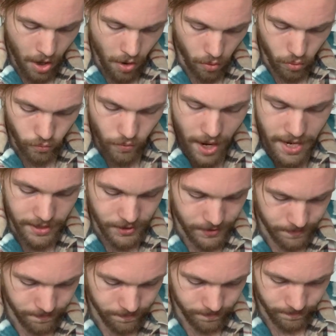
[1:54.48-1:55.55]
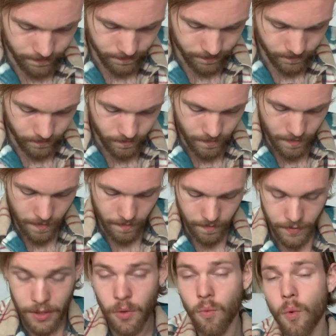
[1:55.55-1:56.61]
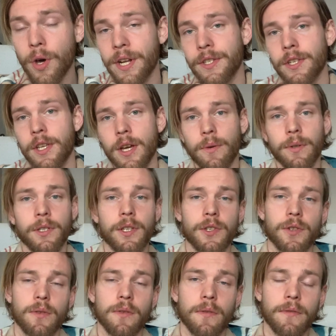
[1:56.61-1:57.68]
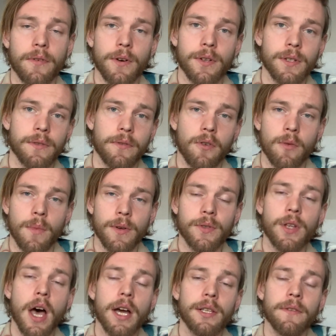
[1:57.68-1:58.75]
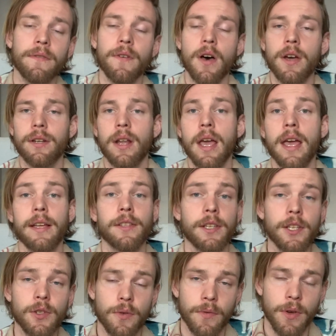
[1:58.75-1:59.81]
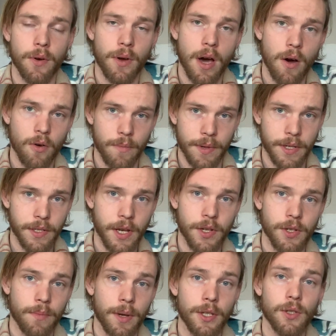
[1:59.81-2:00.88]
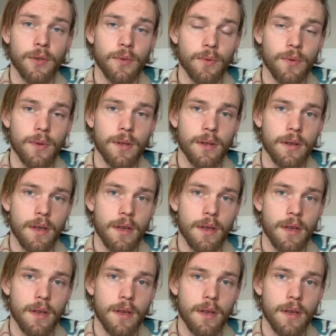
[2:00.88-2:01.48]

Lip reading: All right. So what is a yoga teacher? First and foremost, I define a teacher of yoga or meditation by two